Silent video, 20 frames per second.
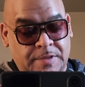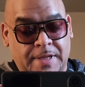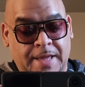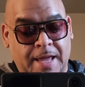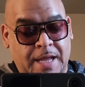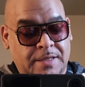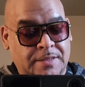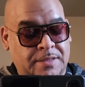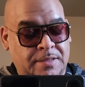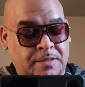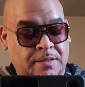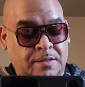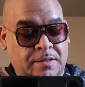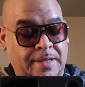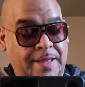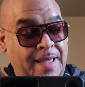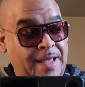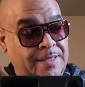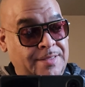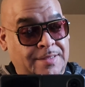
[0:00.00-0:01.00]
Excellent,
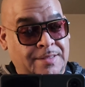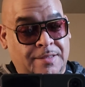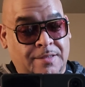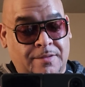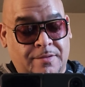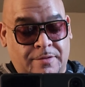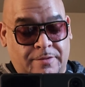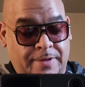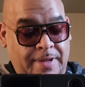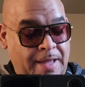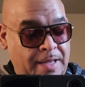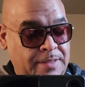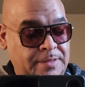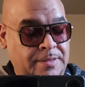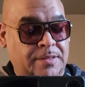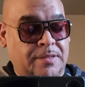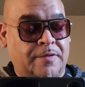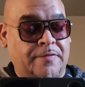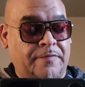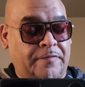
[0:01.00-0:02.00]
excellent,
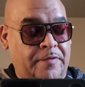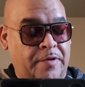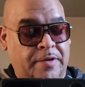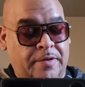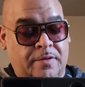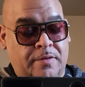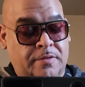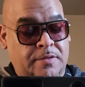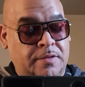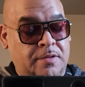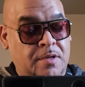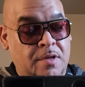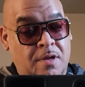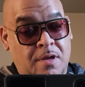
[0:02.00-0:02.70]
excellent fragrance.